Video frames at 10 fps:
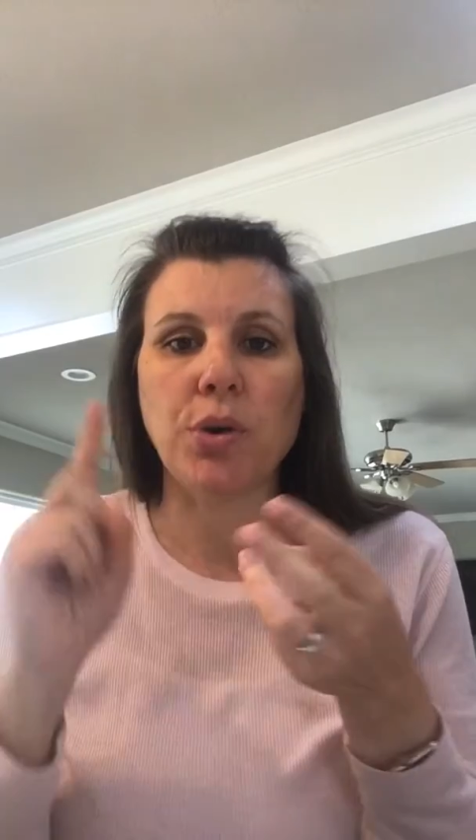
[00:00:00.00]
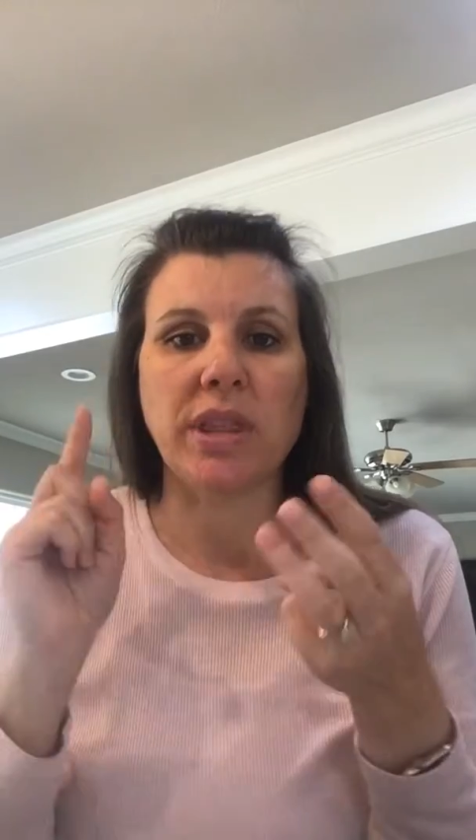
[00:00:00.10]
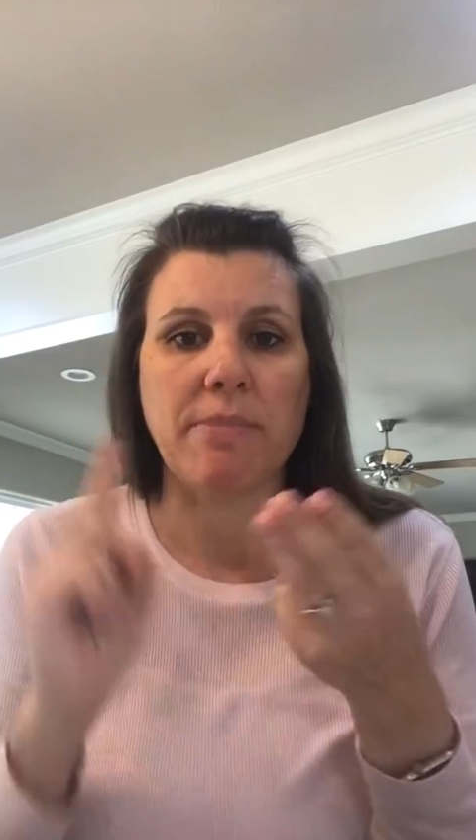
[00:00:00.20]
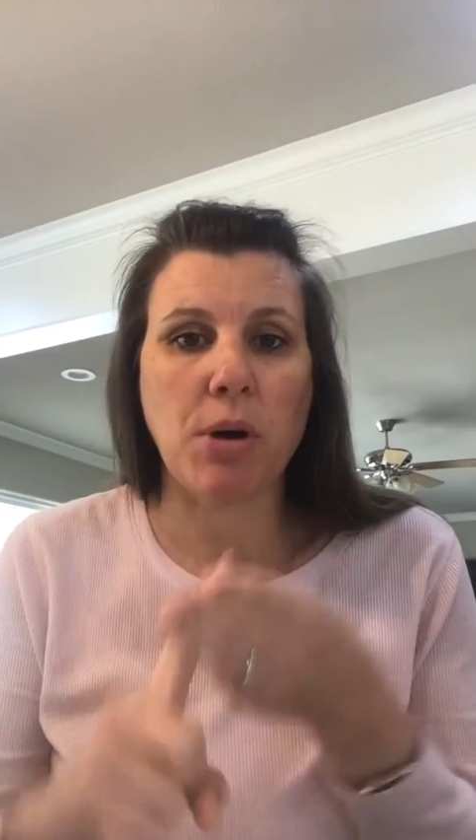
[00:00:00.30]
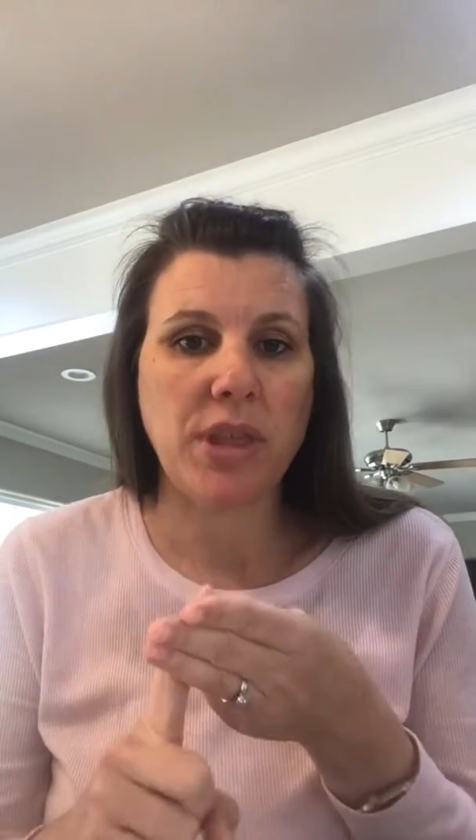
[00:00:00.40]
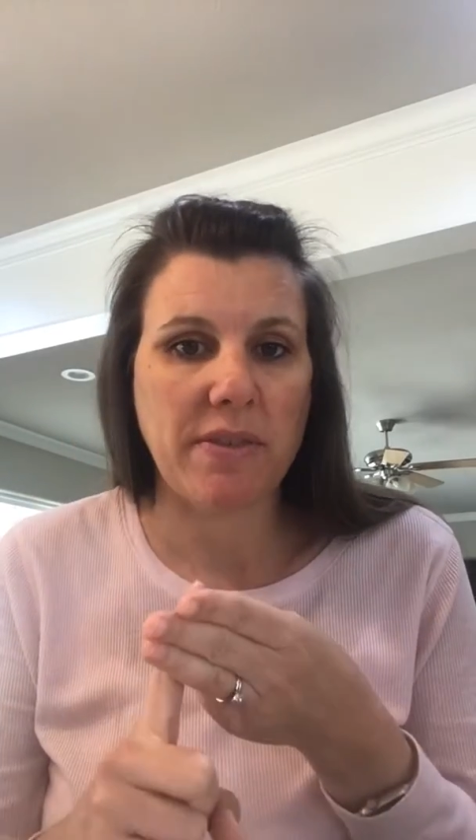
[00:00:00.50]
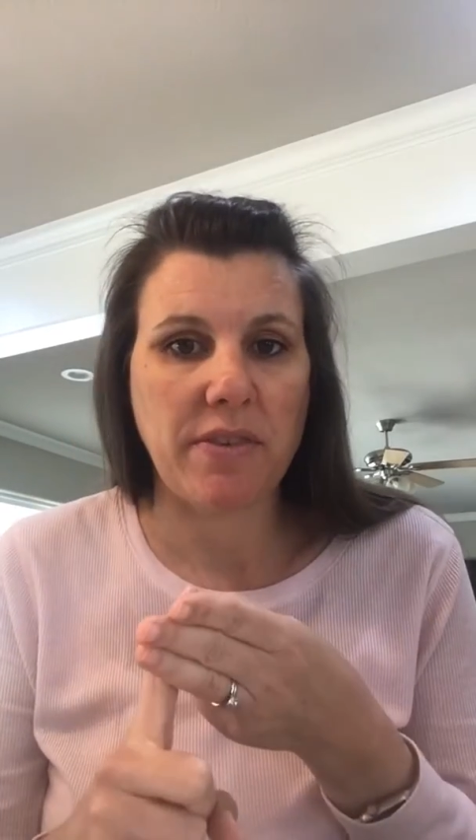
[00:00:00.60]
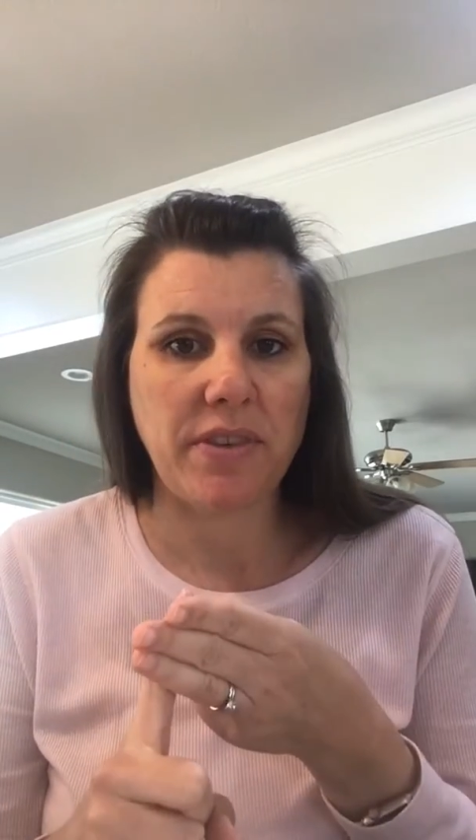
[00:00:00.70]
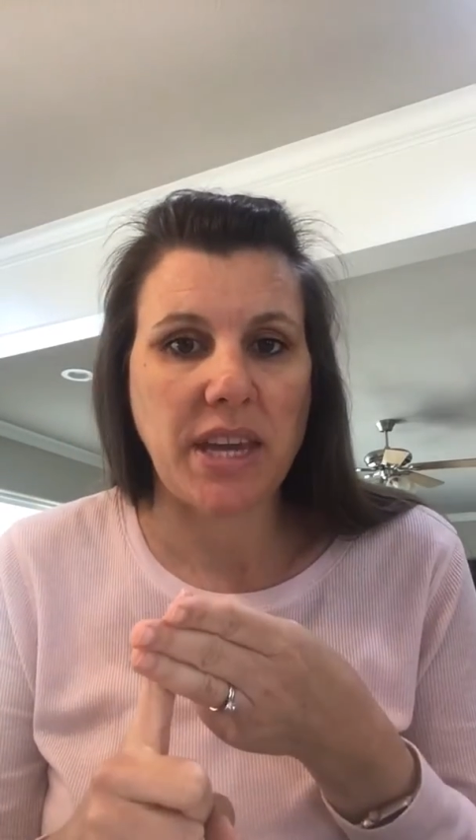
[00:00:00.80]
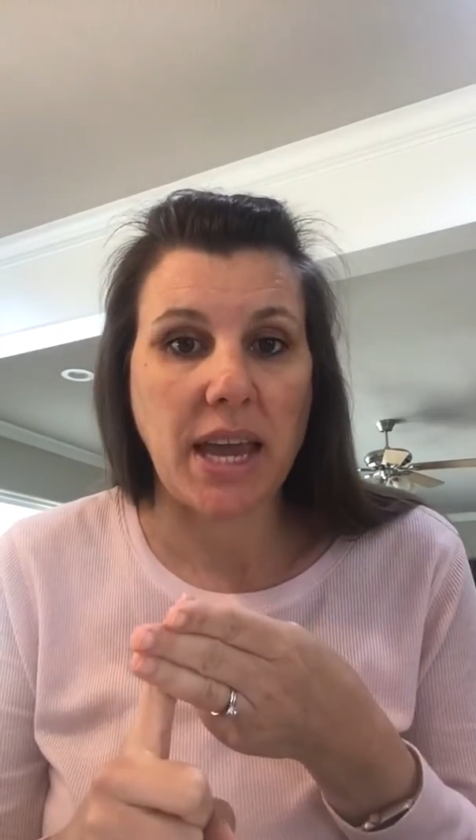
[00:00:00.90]
and they both have a
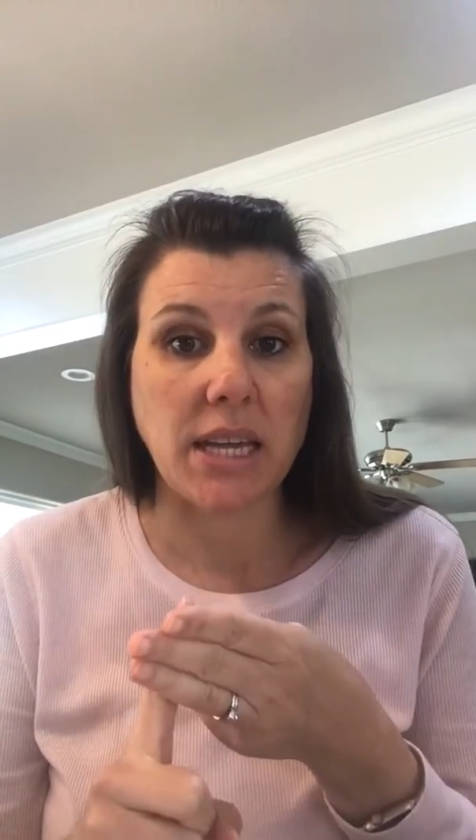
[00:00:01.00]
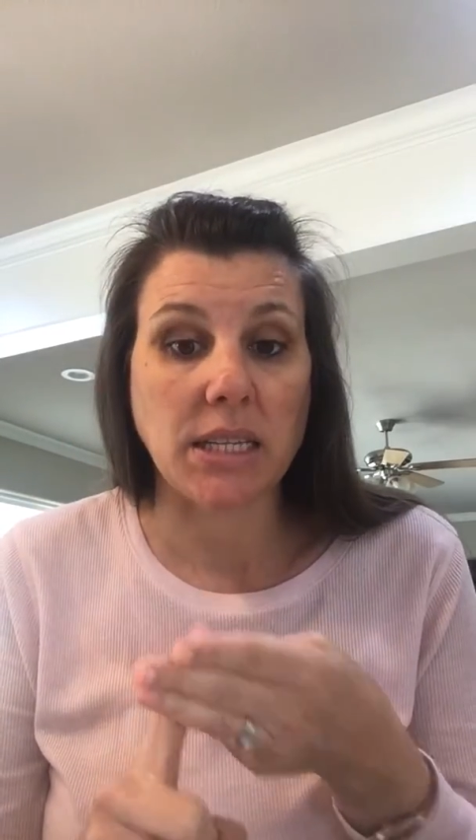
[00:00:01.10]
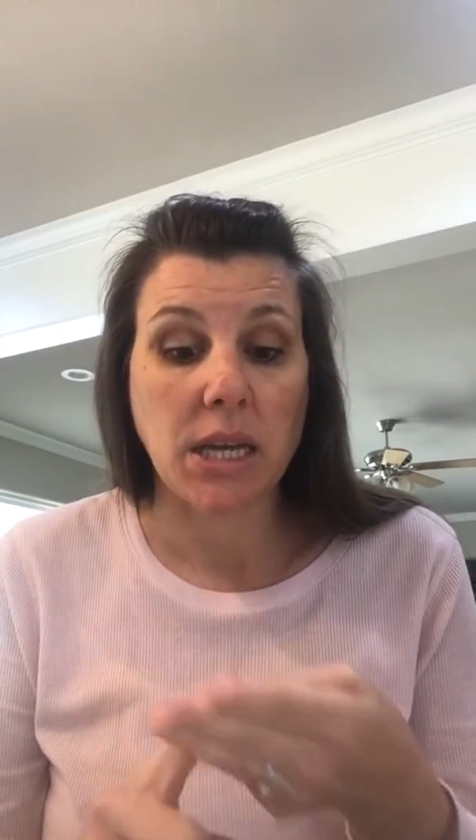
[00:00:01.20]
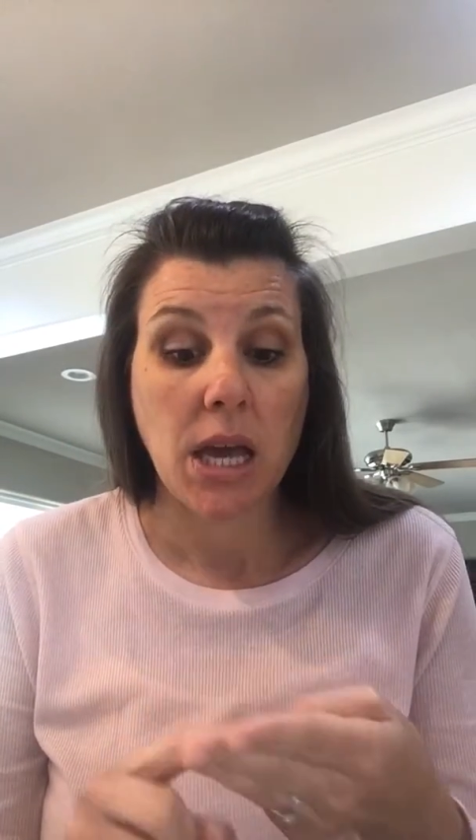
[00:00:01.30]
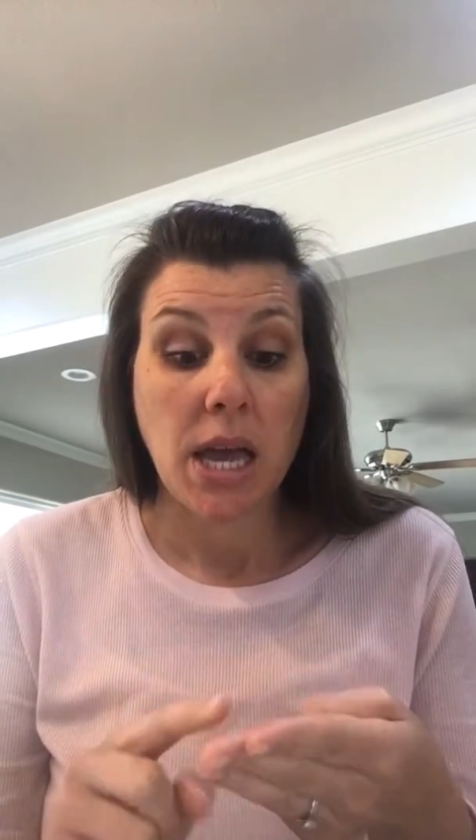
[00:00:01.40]
V8.